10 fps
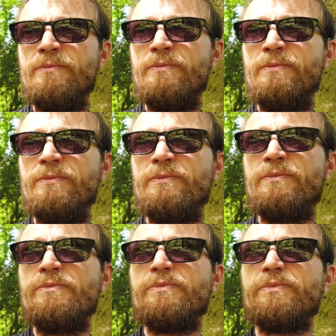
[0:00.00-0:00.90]

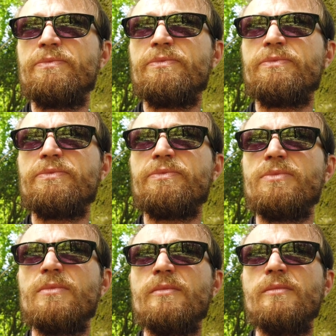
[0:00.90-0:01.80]

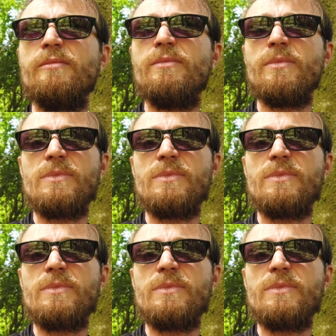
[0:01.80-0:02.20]
(silence)